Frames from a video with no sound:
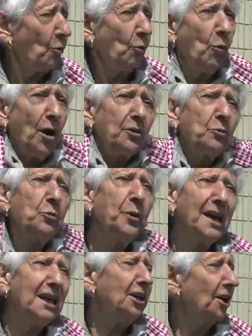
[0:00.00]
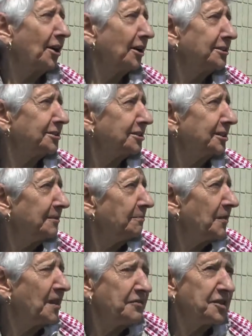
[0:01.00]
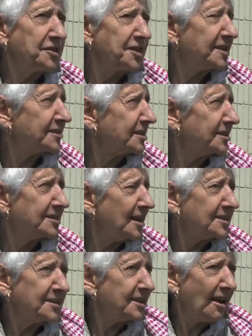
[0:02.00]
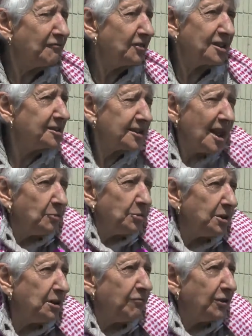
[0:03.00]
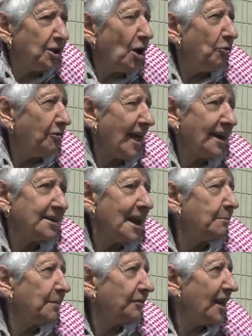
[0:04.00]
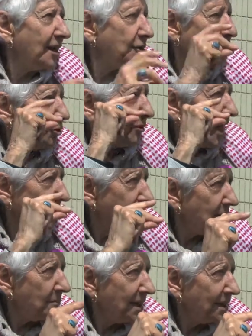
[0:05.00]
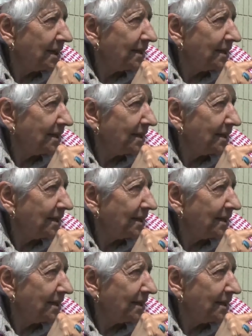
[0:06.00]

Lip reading: what we learned in the 60s and 70s. They don't even know that yet, but they can do that in a minute.